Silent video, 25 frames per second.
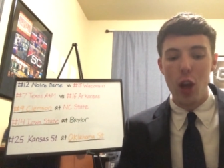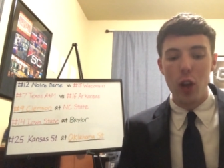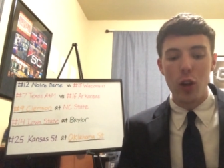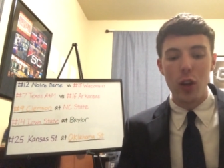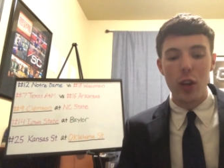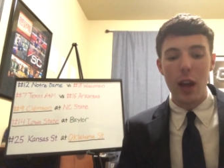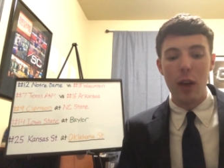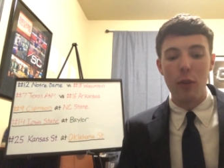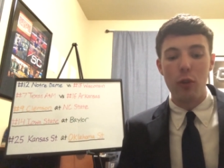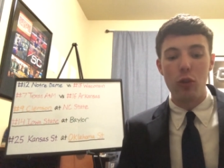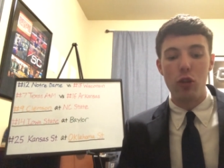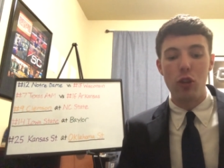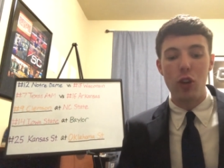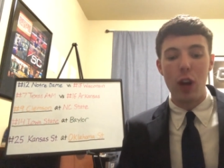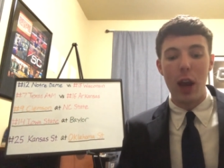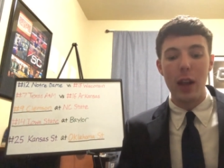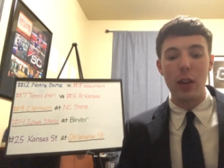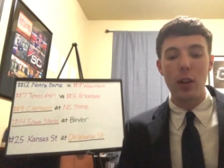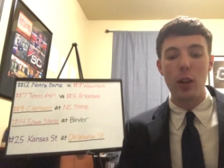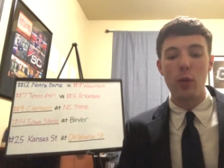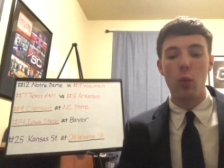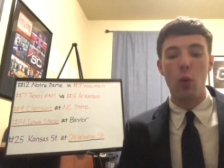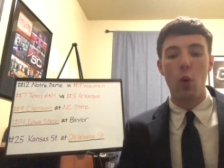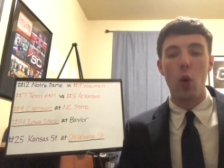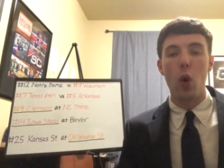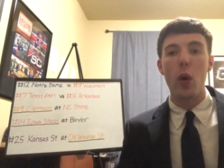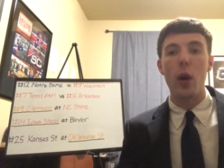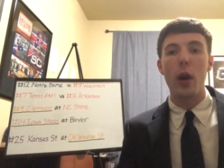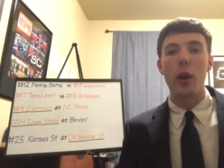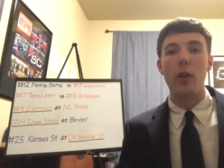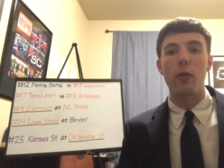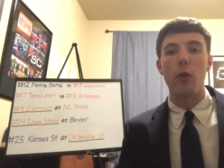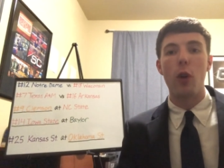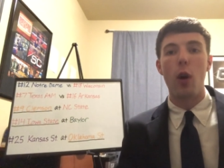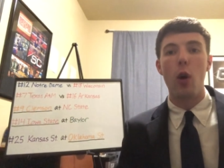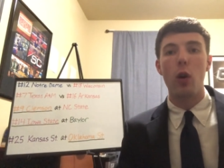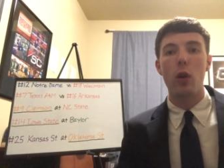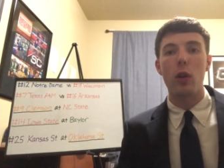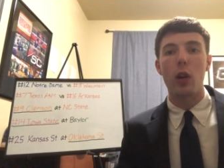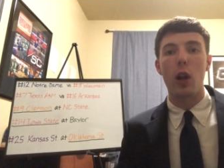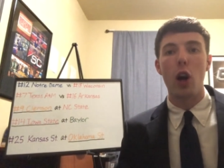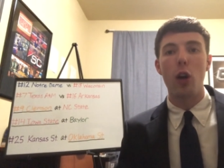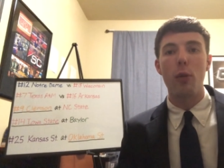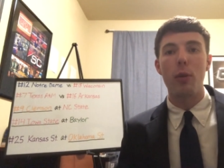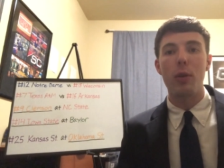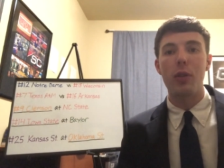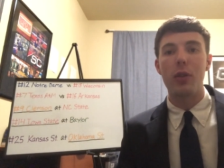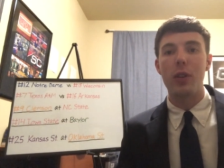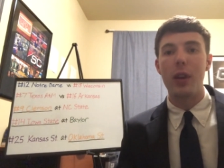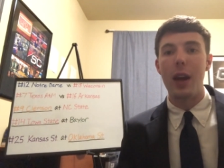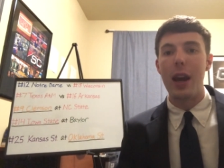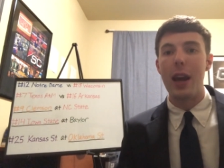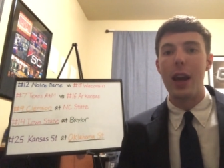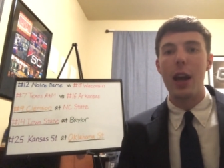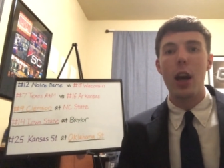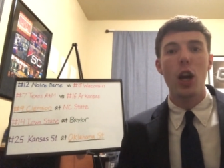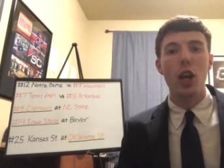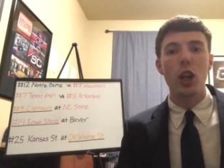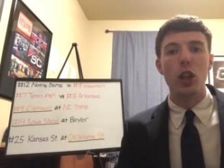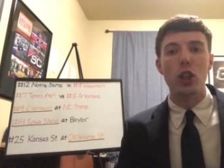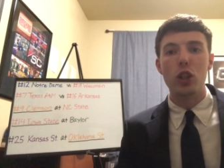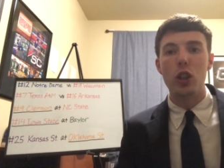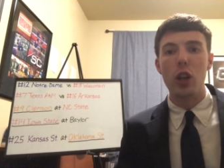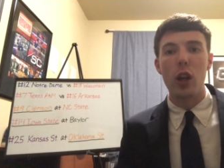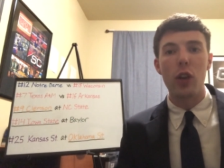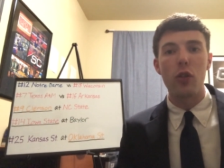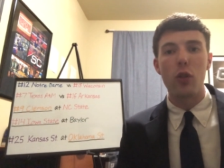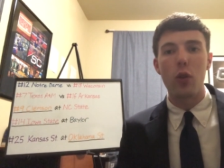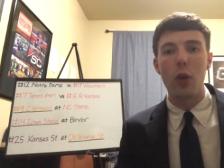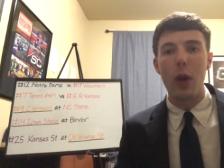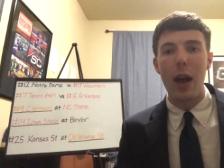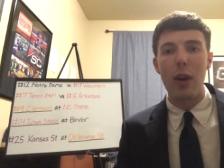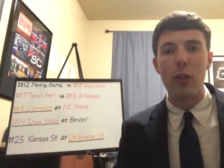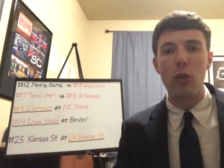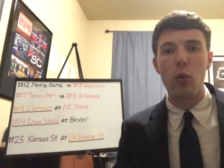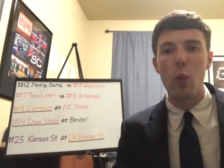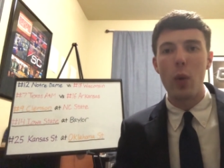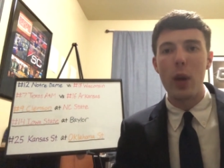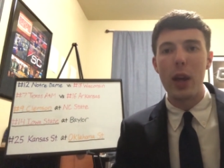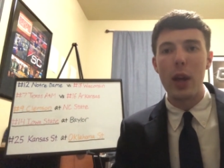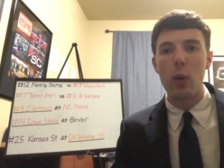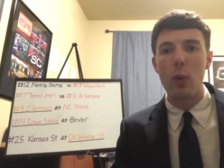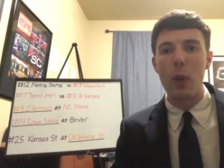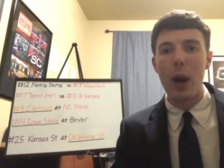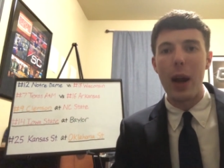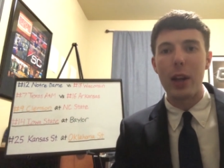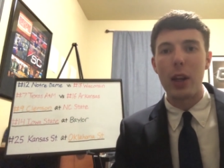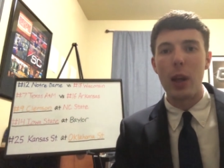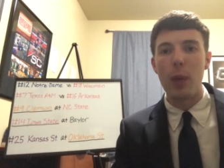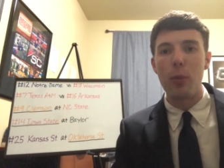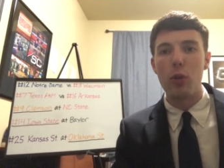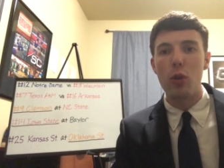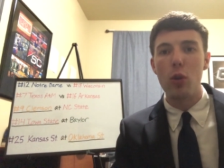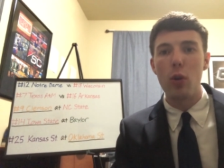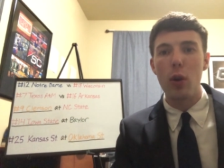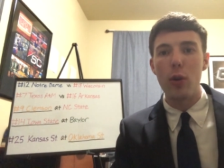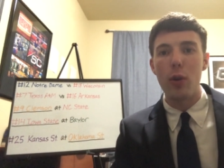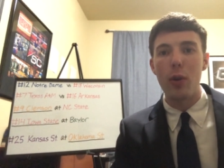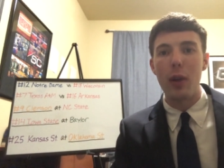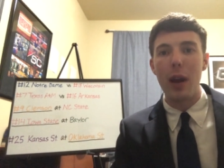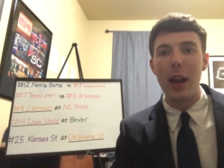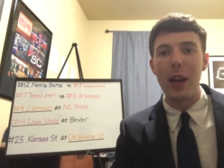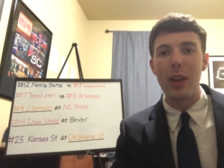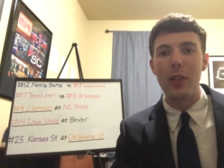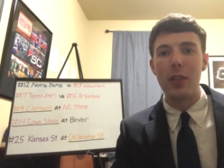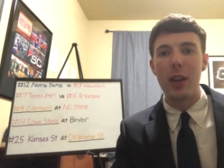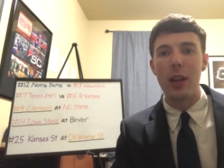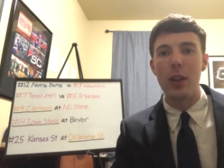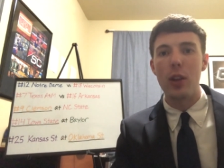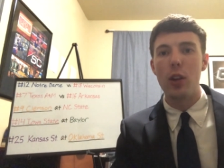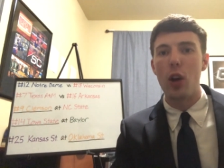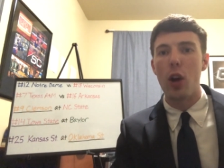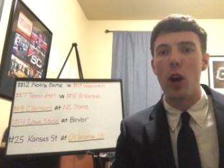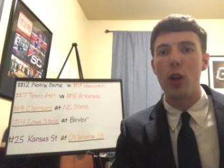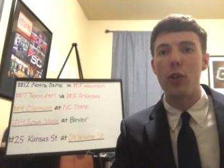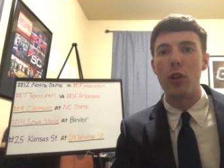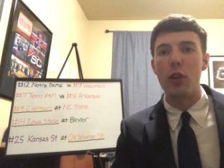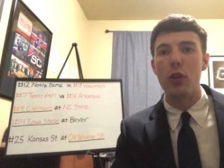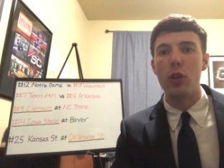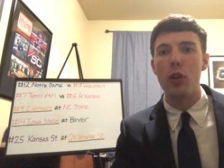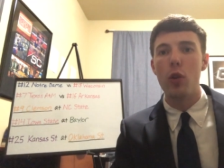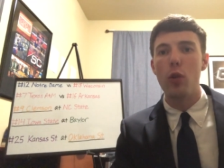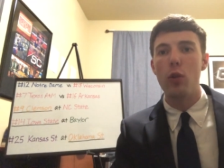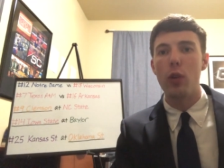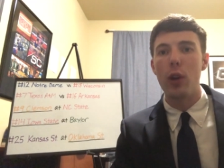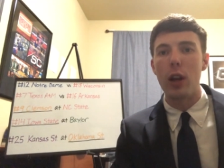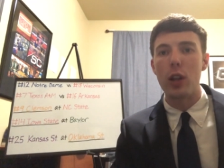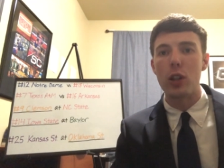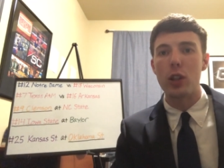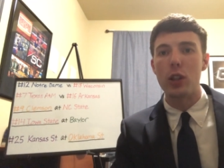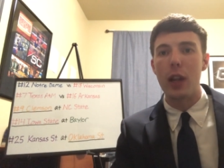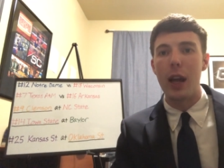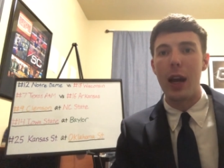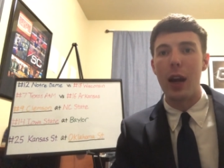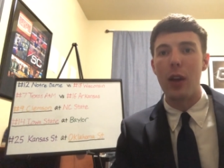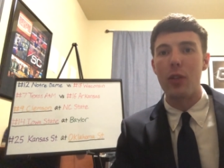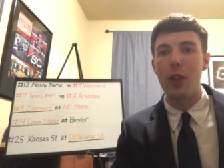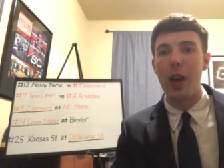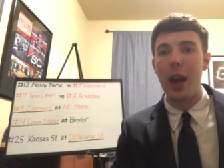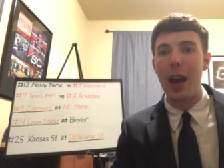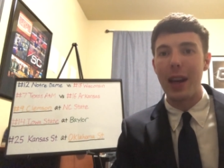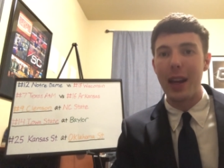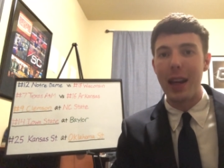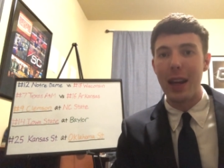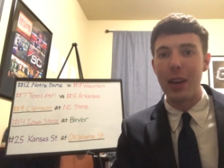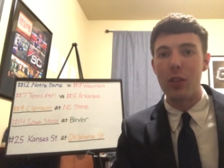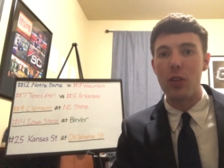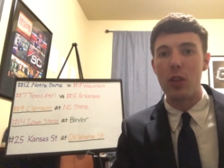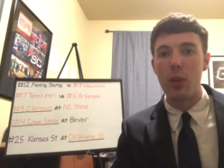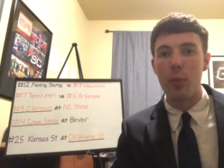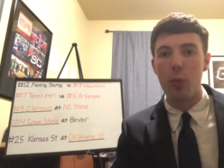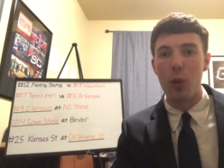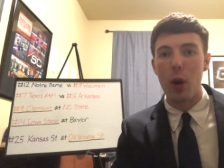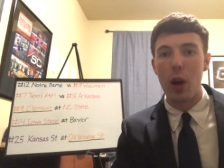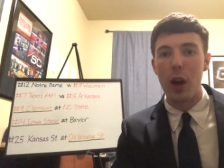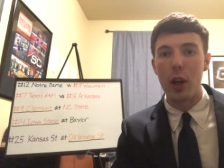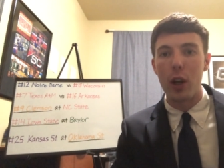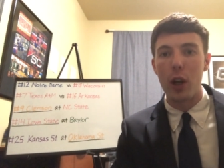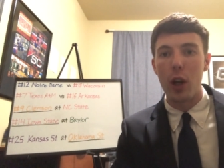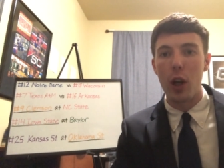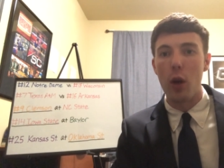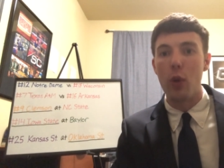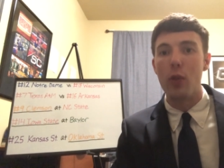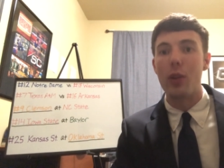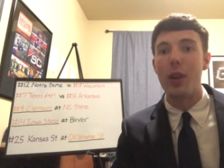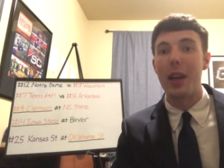You have Jaylen Warren for Oklahoma State just last week, racked up 218 yards and two touchdowns against the Broncos.